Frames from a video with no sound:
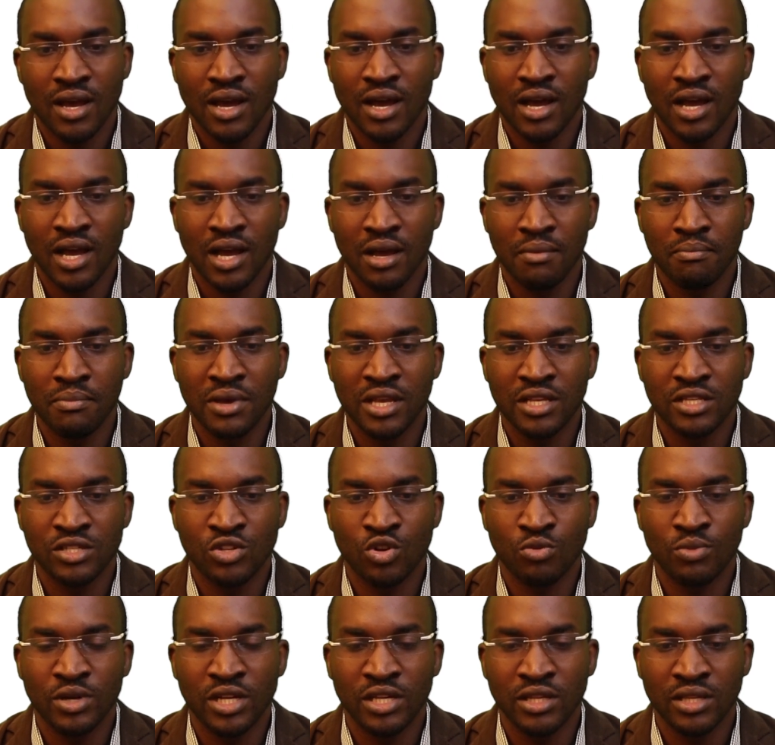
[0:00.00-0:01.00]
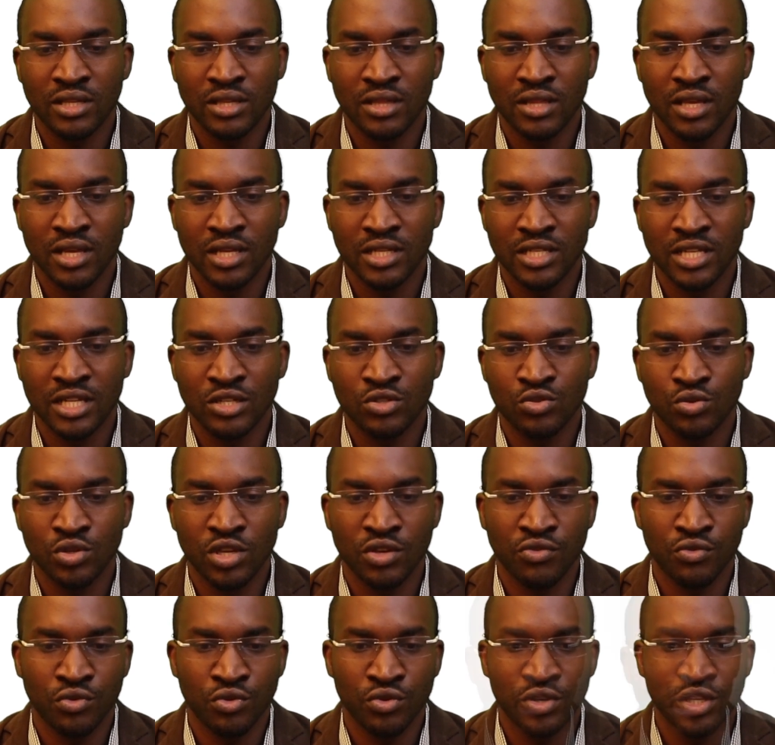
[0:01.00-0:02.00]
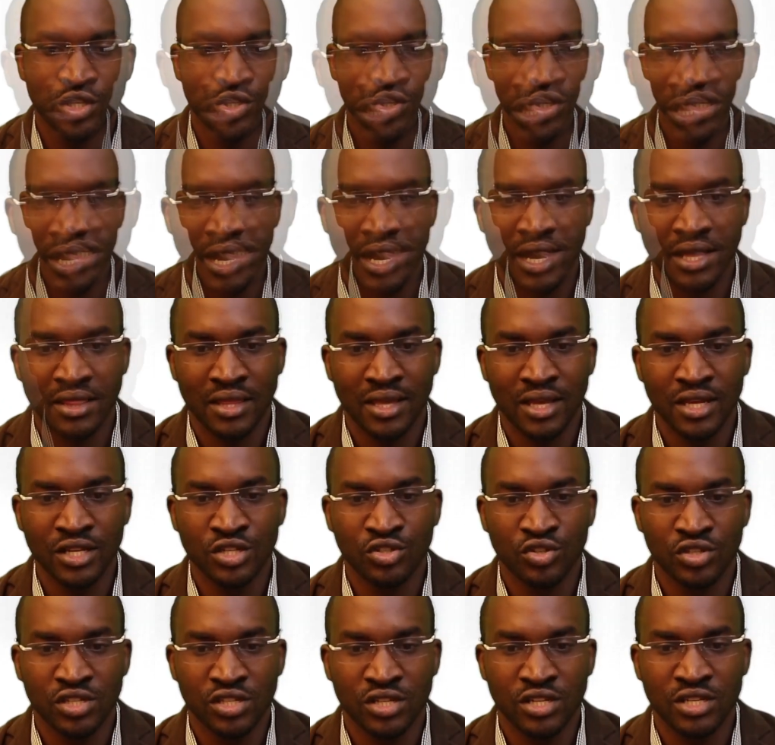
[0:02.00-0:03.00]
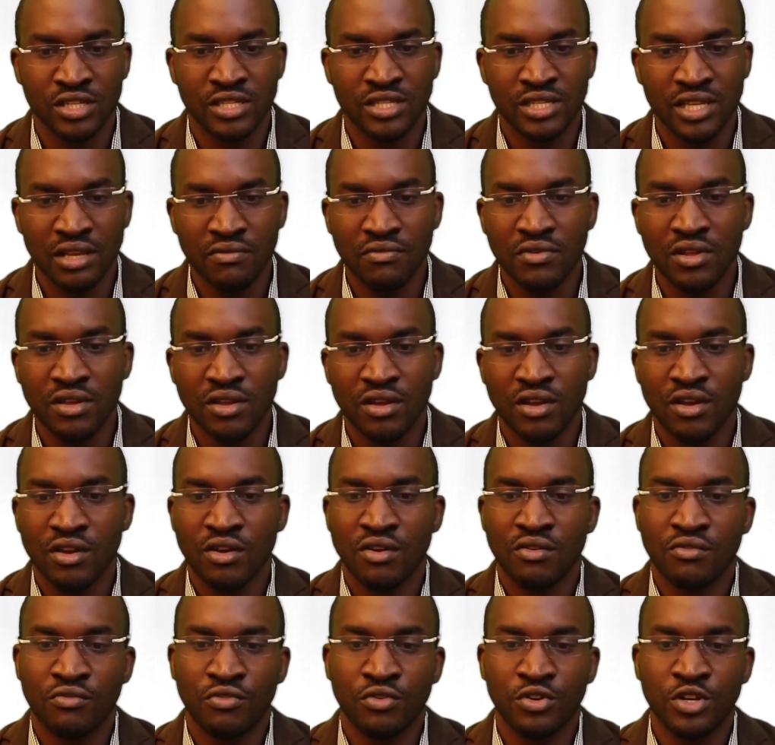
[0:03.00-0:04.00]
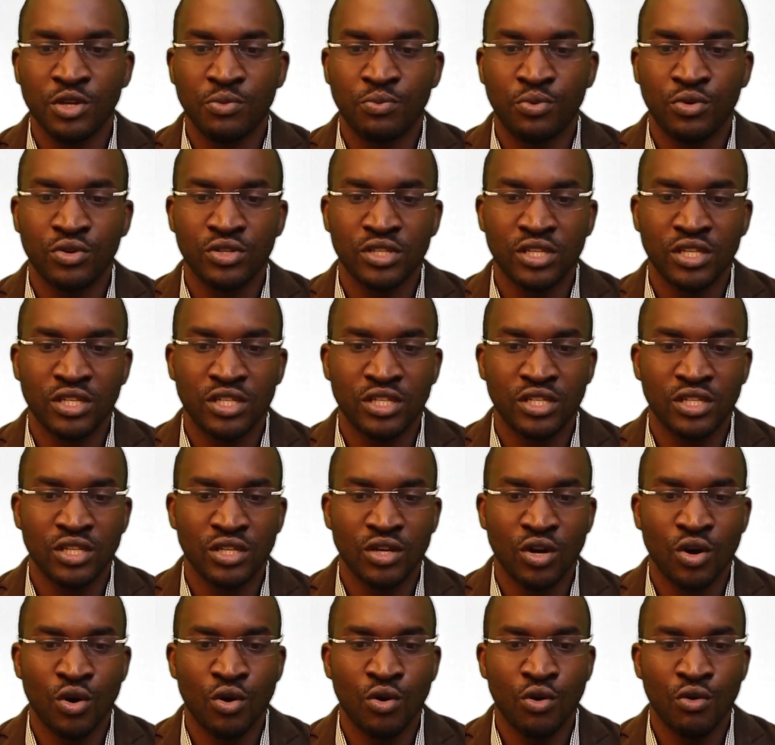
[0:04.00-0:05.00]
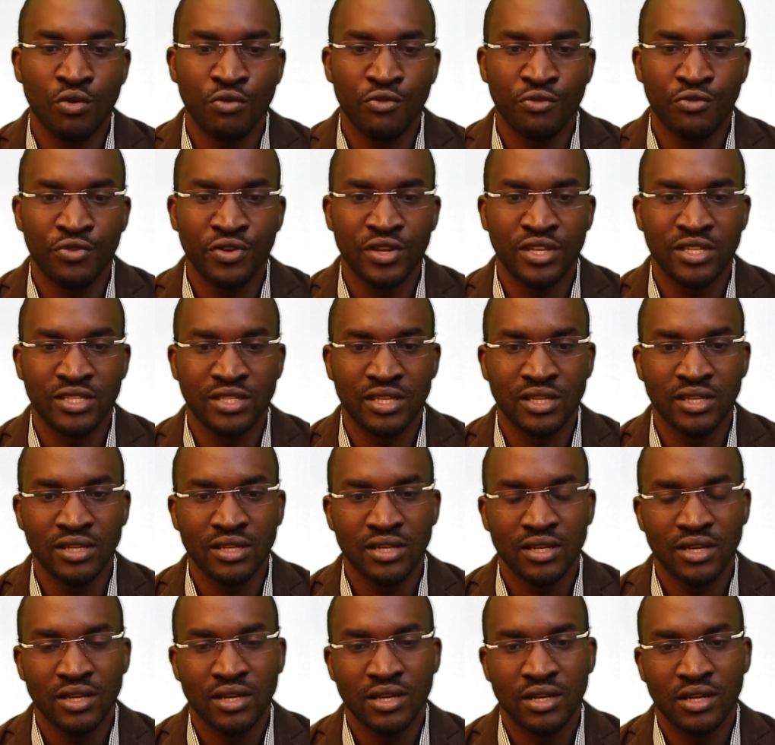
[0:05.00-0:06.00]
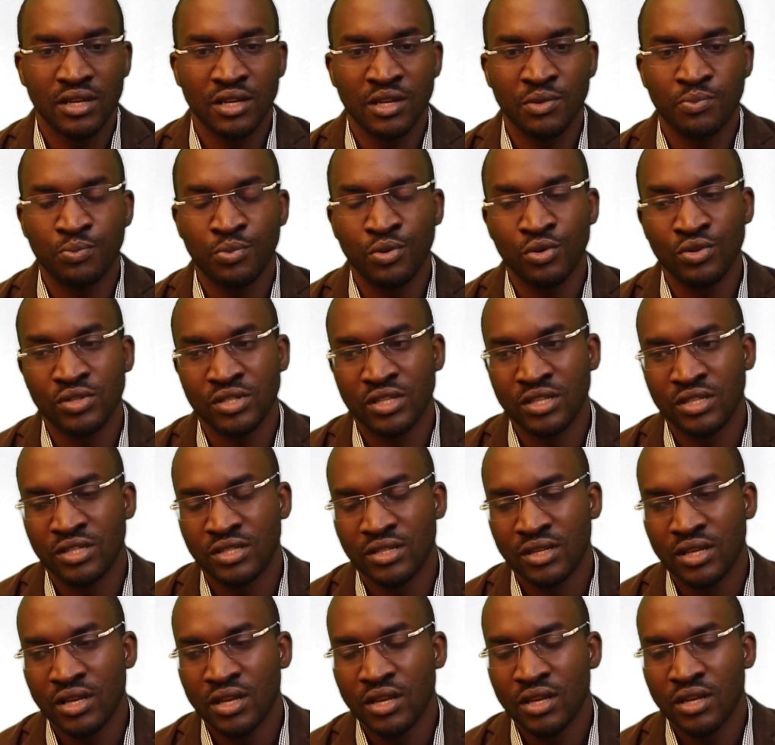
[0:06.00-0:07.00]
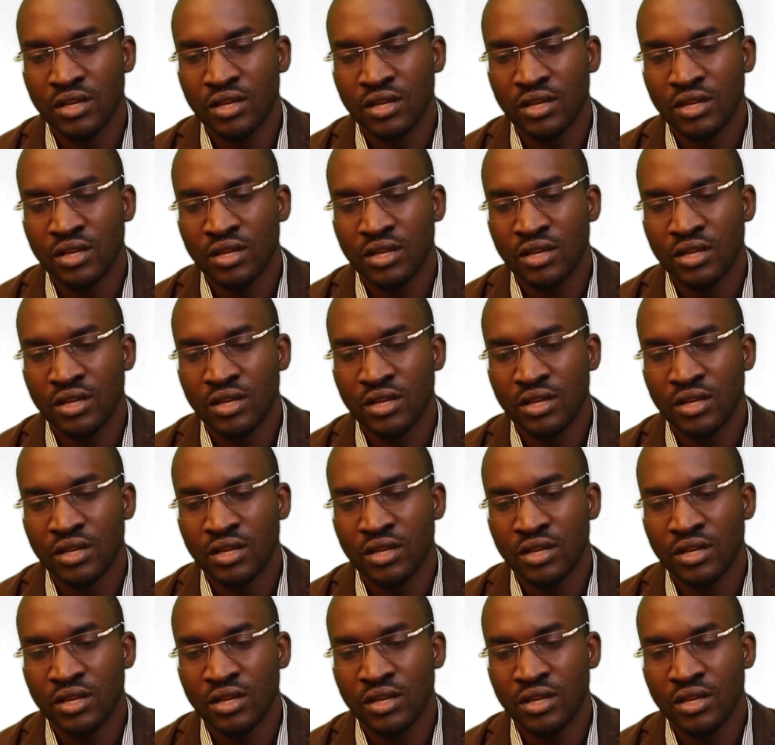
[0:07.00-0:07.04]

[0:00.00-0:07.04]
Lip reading: banks normally they tend to give you, they are the interest received for deposit or fixed deposit.